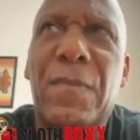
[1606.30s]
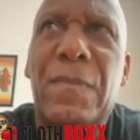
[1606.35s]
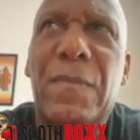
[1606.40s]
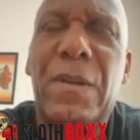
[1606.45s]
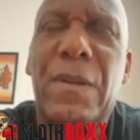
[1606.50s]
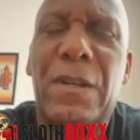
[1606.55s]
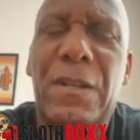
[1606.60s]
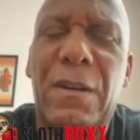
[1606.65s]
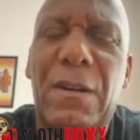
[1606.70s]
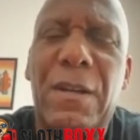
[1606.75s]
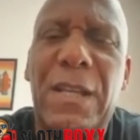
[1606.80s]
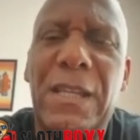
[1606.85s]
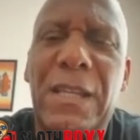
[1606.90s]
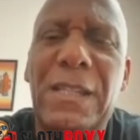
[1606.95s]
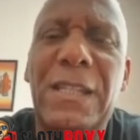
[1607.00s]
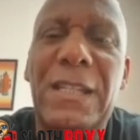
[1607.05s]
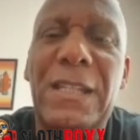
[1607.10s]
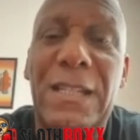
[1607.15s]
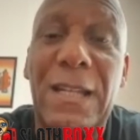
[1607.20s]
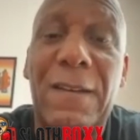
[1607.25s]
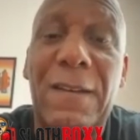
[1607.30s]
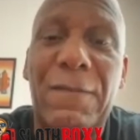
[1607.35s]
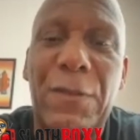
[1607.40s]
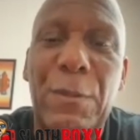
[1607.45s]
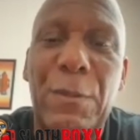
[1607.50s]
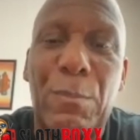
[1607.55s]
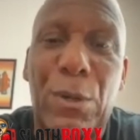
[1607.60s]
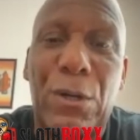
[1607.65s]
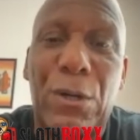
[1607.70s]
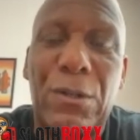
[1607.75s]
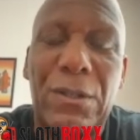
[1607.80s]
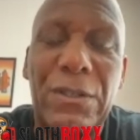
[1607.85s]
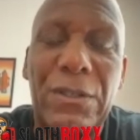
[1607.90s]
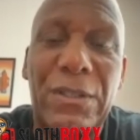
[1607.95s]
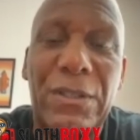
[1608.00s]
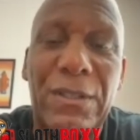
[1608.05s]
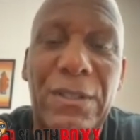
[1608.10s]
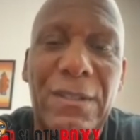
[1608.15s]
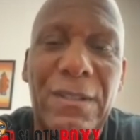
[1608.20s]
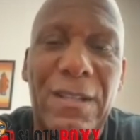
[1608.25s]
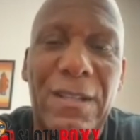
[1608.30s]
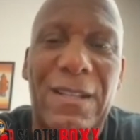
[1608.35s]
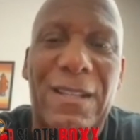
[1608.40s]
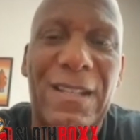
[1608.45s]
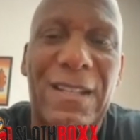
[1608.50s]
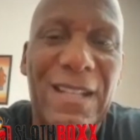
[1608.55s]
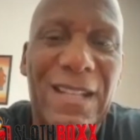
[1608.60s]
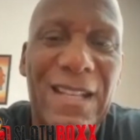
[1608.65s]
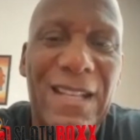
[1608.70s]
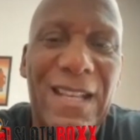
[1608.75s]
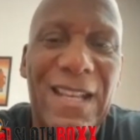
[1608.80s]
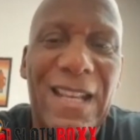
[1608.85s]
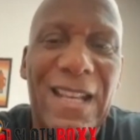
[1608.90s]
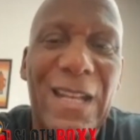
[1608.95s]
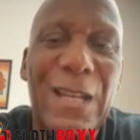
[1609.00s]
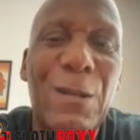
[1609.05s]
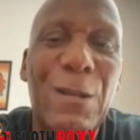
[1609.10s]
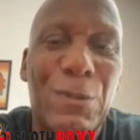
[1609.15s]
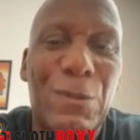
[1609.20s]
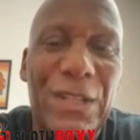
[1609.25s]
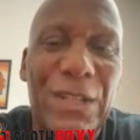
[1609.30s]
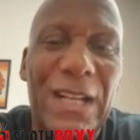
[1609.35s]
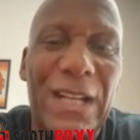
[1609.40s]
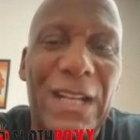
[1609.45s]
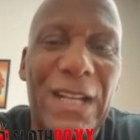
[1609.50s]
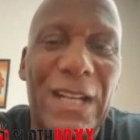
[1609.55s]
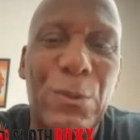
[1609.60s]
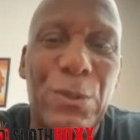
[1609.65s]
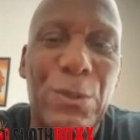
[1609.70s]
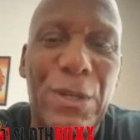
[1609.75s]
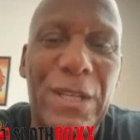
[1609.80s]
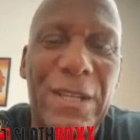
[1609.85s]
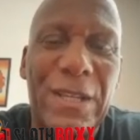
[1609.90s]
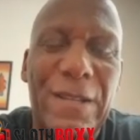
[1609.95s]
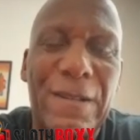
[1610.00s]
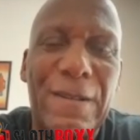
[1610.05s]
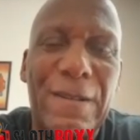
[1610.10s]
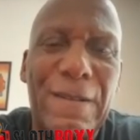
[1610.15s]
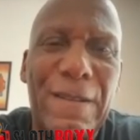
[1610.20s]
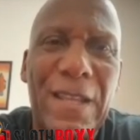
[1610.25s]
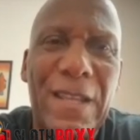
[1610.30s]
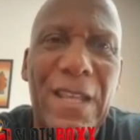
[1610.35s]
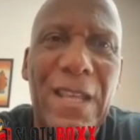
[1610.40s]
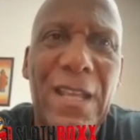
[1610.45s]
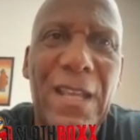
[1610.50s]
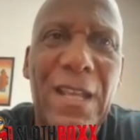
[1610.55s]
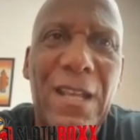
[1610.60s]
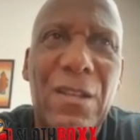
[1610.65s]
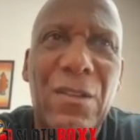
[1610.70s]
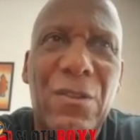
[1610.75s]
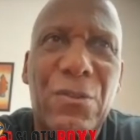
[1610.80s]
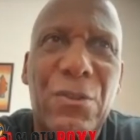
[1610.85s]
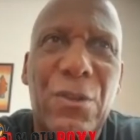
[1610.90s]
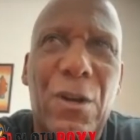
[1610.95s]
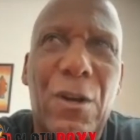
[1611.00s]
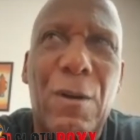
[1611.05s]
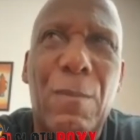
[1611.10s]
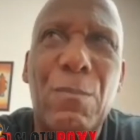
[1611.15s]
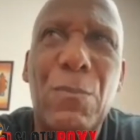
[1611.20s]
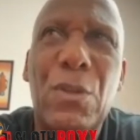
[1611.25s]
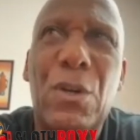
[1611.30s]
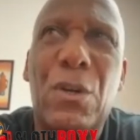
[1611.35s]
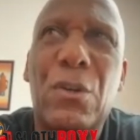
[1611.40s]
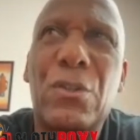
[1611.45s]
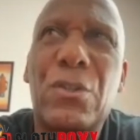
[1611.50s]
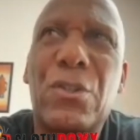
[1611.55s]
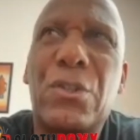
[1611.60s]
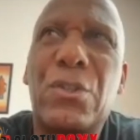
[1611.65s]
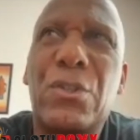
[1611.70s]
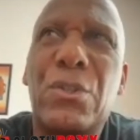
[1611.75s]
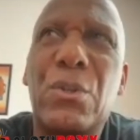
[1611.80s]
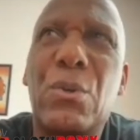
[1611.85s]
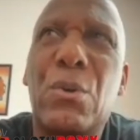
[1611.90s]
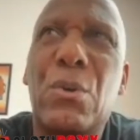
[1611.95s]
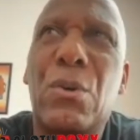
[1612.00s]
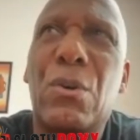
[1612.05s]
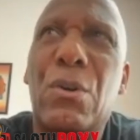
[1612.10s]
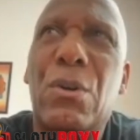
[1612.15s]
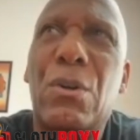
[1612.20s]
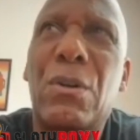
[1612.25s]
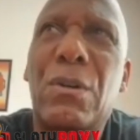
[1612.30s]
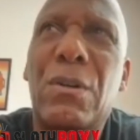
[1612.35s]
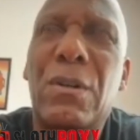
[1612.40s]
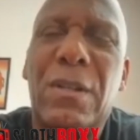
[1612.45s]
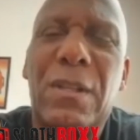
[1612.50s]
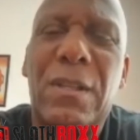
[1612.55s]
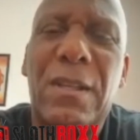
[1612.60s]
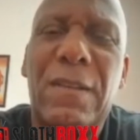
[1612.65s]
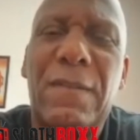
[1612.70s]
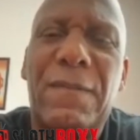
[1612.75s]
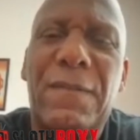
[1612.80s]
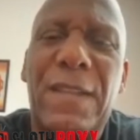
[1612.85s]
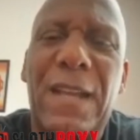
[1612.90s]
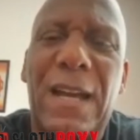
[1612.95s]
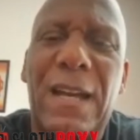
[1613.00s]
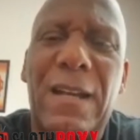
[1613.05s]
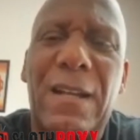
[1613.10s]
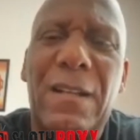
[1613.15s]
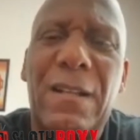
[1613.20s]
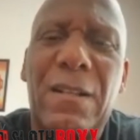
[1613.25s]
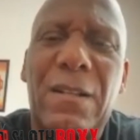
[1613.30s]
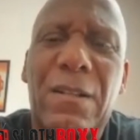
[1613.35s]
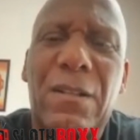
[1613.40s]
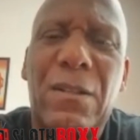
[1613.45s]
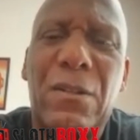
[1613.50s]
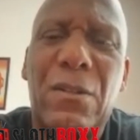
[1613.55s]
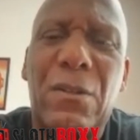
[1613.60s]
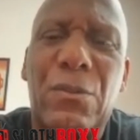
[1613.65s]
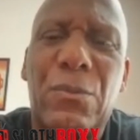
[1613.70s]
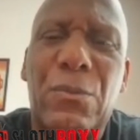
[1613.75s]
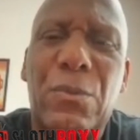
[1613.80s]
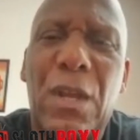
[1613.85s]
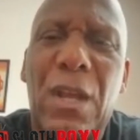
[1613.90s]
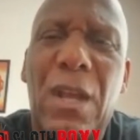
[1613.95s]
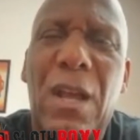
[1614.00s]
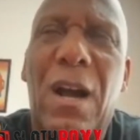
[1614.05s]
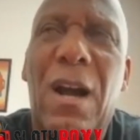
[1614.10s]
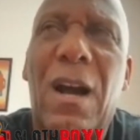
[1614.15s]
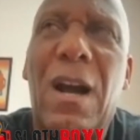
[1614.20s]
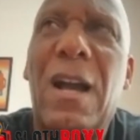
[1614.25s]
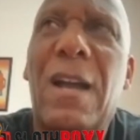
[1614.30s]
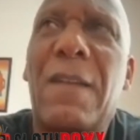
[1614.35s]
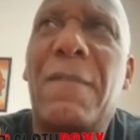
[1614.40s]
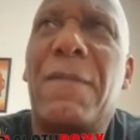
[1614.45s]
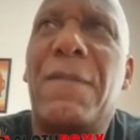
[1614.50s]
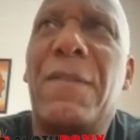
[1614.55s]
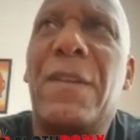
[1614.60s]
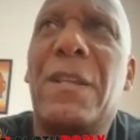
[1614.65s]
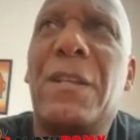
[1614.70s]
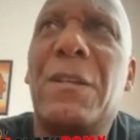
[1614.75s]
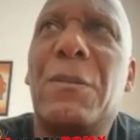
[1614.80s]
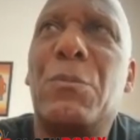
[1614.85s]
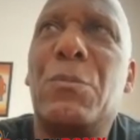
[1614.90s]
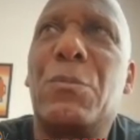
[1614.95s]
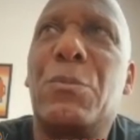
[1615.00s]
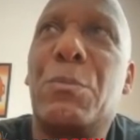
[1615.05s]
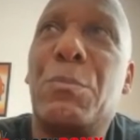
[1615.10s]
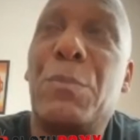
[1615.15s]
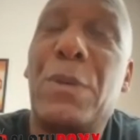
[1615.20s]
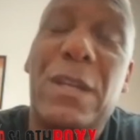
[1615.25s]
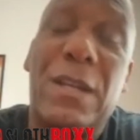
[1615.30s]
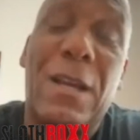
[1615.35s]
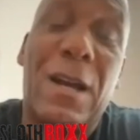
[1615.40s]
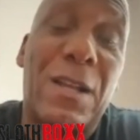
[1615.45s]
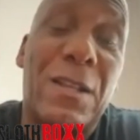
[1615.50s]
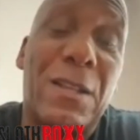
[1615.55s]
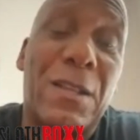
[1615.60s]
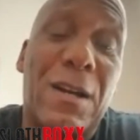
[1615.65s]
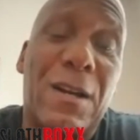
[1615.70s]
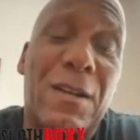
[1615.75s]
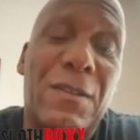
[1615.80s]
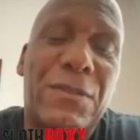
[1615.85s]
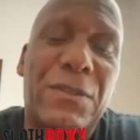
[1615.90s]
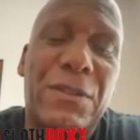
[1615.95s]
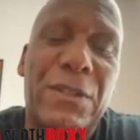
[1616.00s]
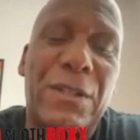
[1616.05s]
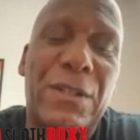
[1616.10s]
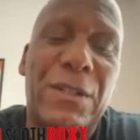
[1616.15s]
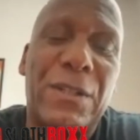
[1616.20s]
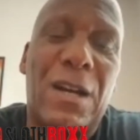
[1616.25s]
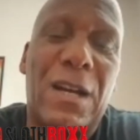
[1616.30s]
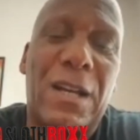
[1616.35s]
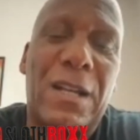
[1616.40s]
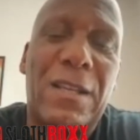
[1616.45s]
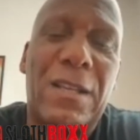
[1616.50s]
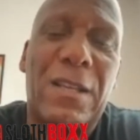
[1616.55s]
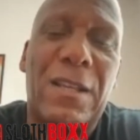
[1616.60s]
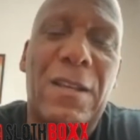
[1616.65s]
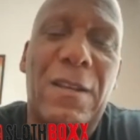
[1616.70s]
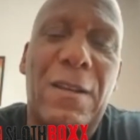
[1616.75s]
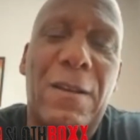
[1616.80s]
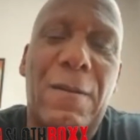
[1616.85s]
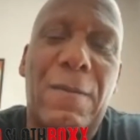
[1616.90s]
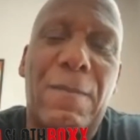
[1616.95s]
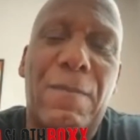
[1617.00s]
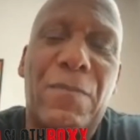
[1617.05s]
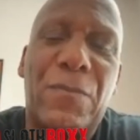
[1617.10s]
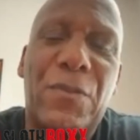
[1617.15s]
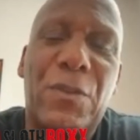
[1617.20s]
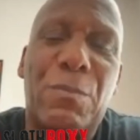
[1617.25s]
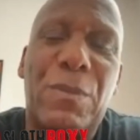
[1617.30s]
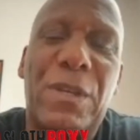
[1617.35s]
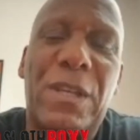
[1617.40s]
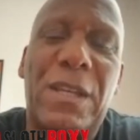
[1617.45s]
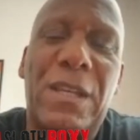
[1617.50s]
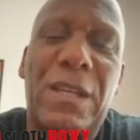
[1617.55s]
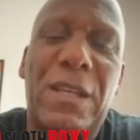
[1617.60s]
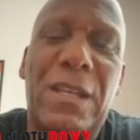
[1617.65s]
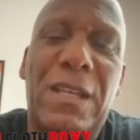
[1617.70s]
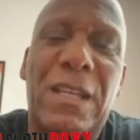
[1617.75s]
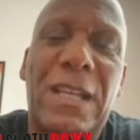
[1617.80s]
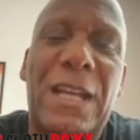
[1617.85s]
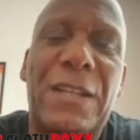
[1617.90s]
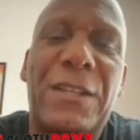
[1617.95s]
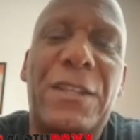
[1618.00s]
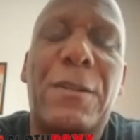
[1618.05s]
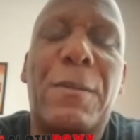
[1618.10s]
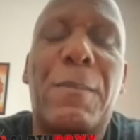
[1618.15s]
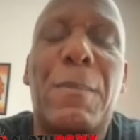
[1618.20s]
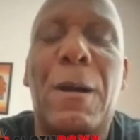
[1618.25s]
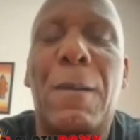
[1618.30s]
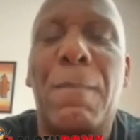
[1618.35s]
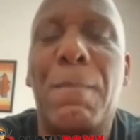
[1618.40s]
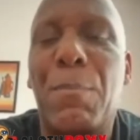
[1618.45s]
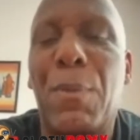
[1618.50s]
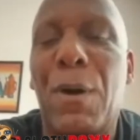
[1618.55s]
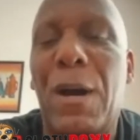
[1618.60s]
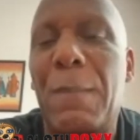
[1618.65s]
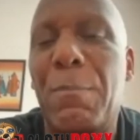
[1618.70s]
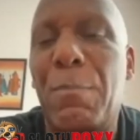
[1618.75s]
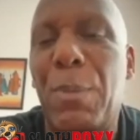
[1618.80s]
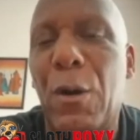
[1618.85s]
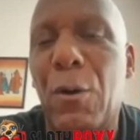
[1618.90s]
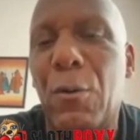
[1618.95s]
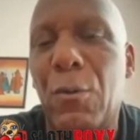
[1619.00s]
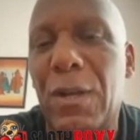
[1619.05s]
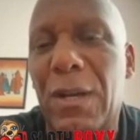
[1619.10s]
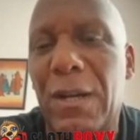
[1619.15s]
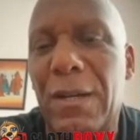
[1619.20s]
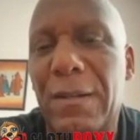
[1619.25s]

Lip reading: know he did love the box, and he was that good at it. So I'm not sure if that, because I think, to me, I said, like, to me, he had bipolar.